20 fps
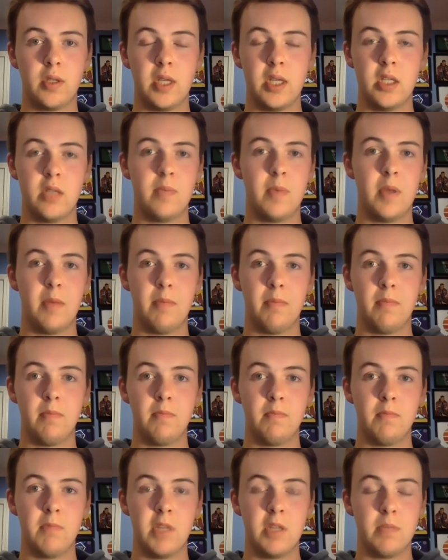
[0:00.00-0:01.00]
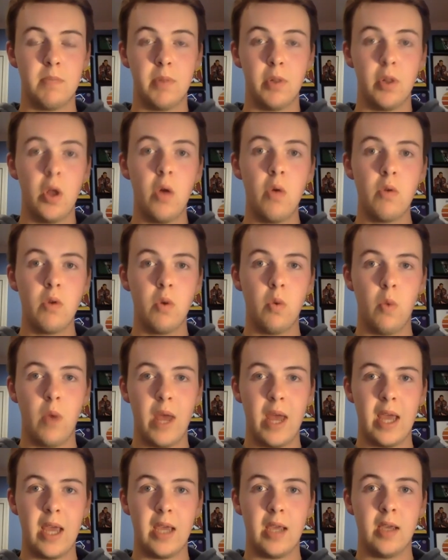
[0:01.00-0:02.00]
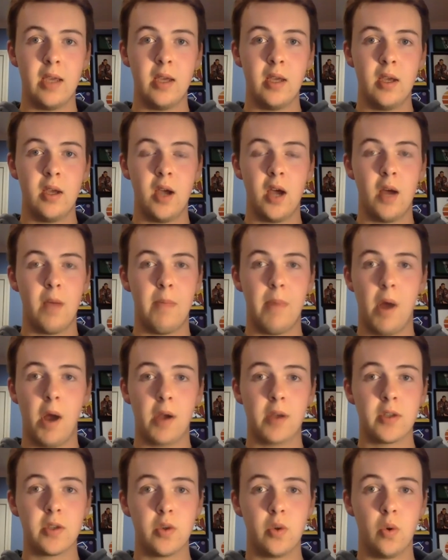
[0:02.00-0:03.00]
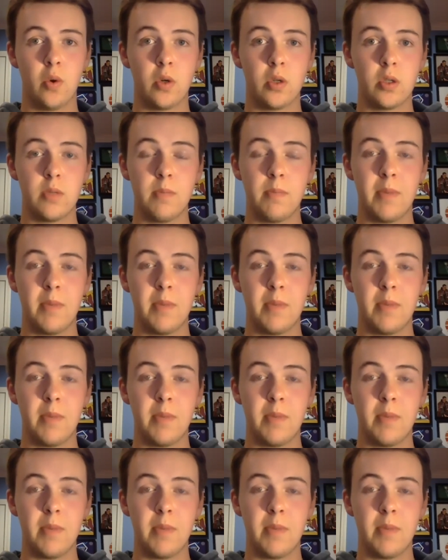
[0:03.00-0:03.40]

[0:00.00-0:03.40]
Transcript: He's blown away box scores,